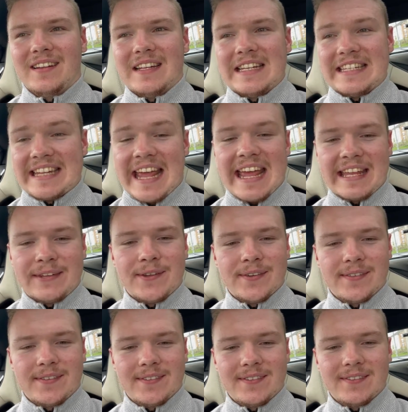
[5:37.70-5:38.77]
dead,
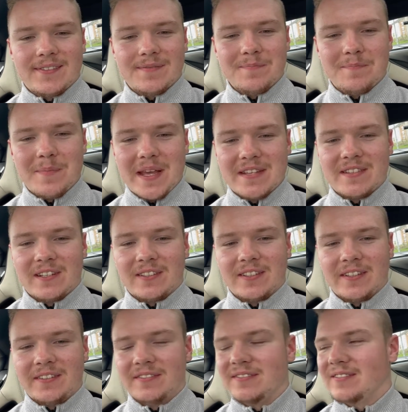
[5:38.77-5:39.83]

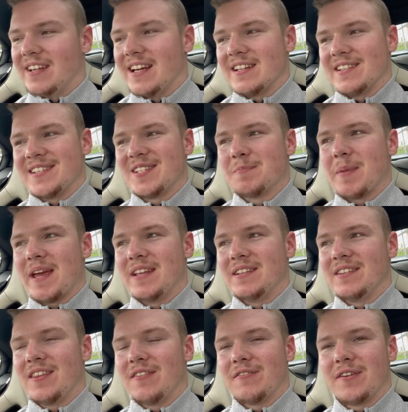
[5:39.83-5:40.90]
basically, and
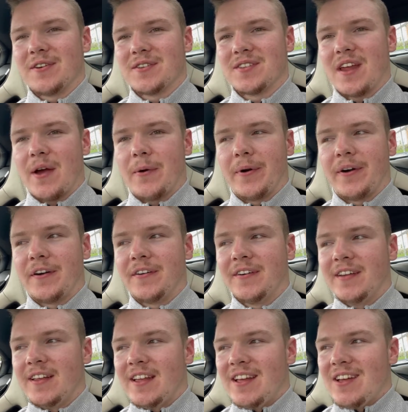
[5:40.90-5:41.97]
spend the first hour
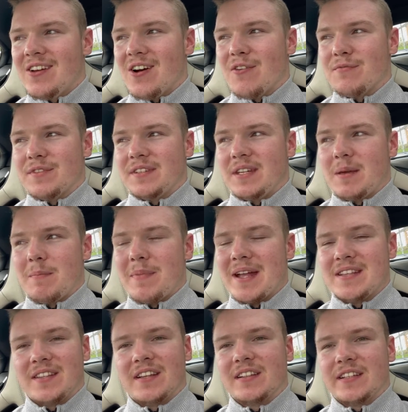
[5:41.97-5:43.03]
of the day
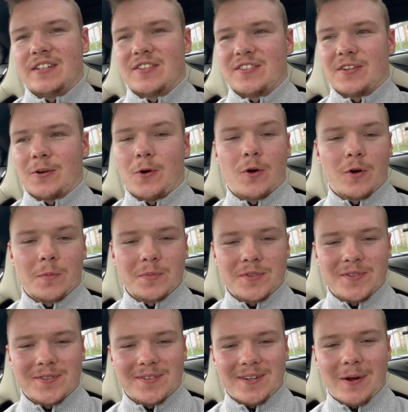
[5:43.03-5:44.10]
basically just a
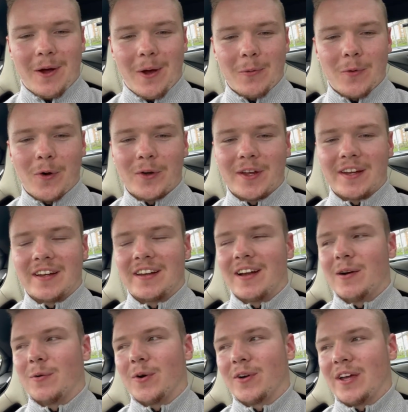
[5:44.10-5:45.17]
corpse, a walking
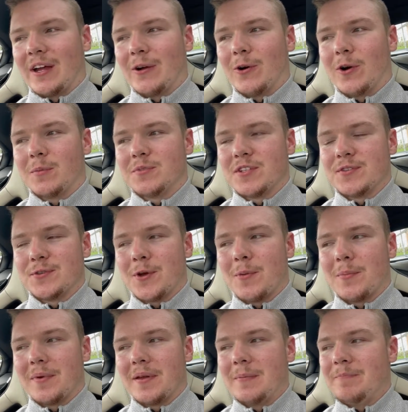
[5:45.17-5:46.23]
corpse, a
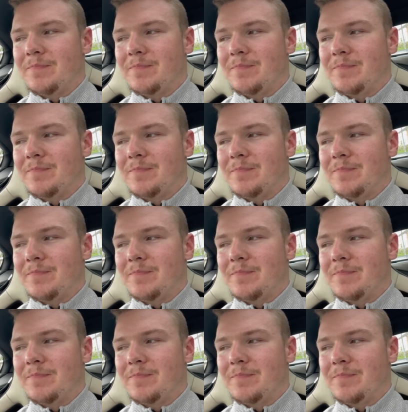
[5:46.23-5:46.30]
zombie.